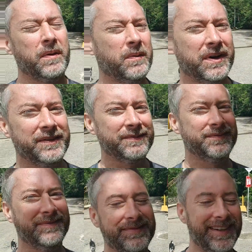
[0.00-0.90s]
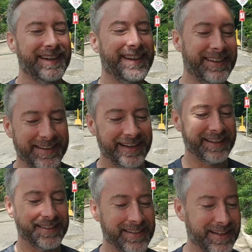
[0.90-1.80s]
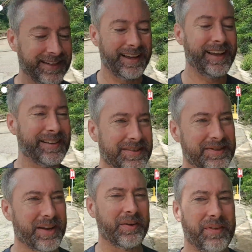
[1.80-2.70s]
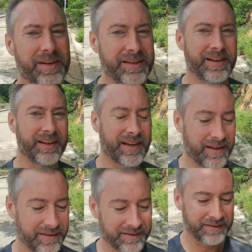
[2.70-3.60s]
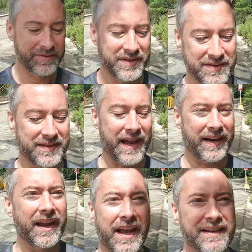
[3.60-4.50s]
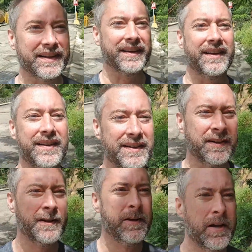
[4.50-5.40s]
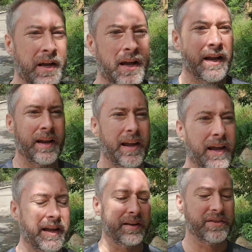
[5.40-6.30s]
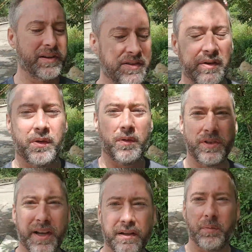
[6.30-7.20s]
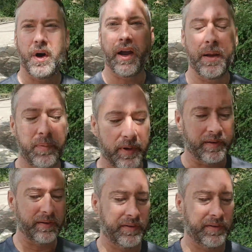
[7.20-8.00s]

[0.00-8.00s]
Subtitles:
what? And she's like, yeah. And she's telling me like how she's that connected, and she doesn't know exactly why, but